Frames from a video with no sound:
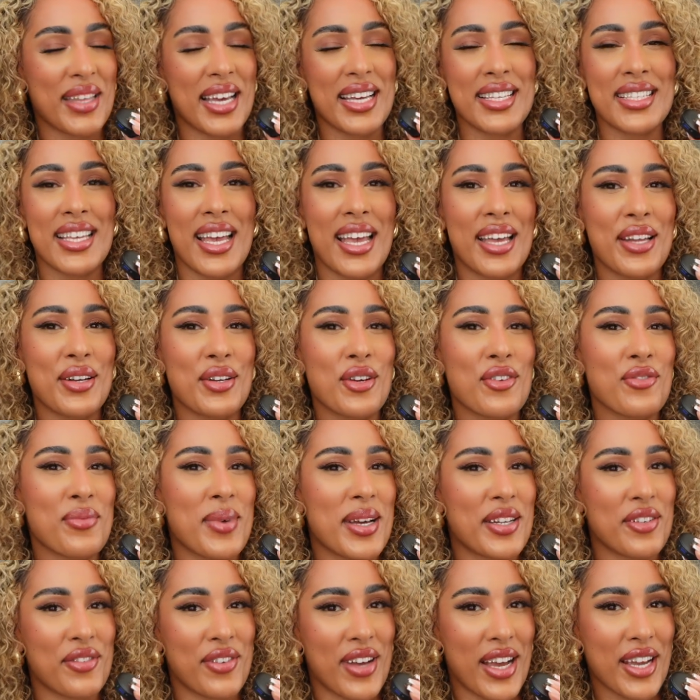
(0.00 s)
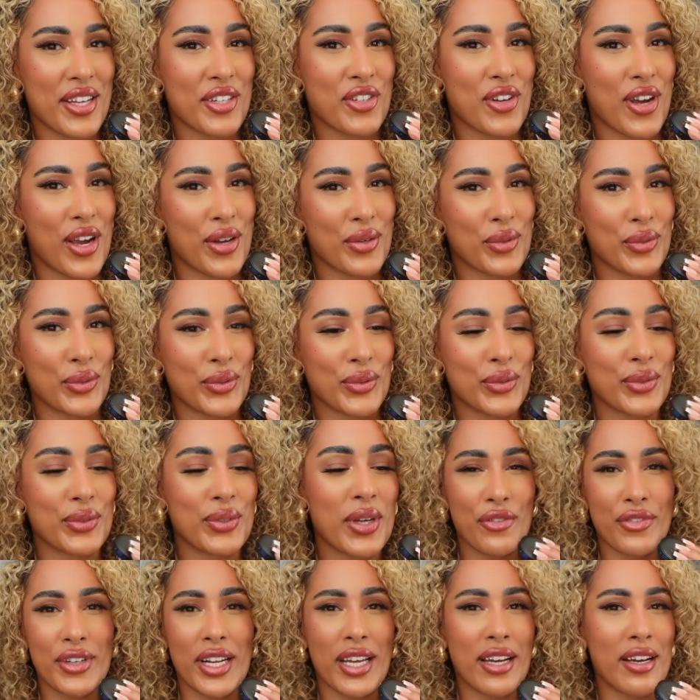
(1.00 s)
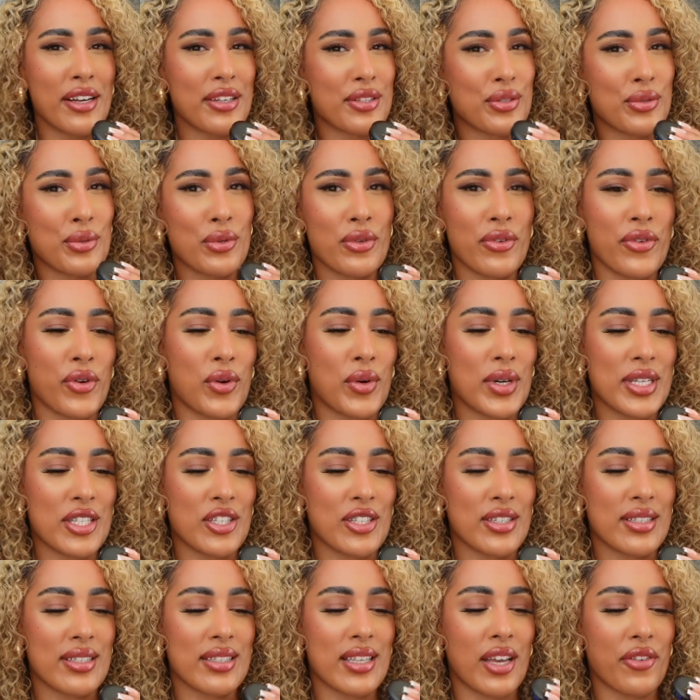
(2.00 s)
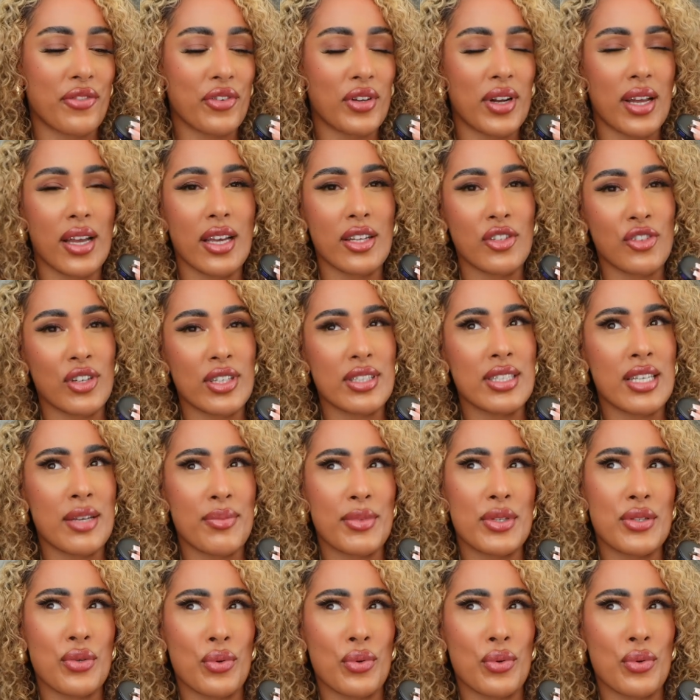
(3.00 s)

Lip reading: That is the end of my Defy try on haul. Hopefully I answered all of your questions. I feel like I tried to keep this